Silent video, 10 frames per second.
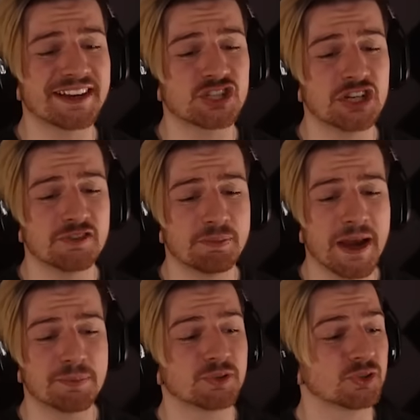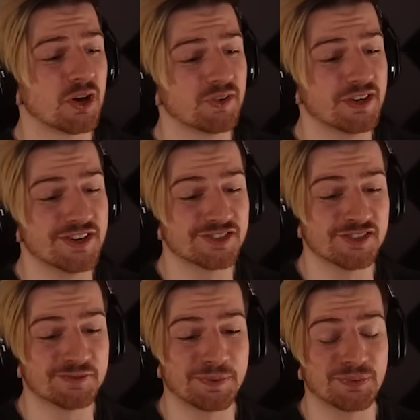thick sheet of paper to cover the
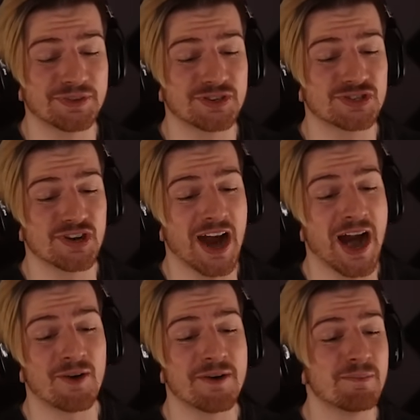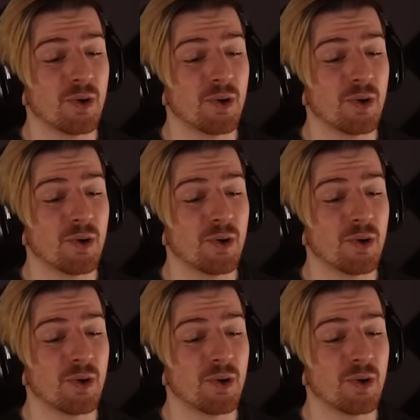distance between the Shire and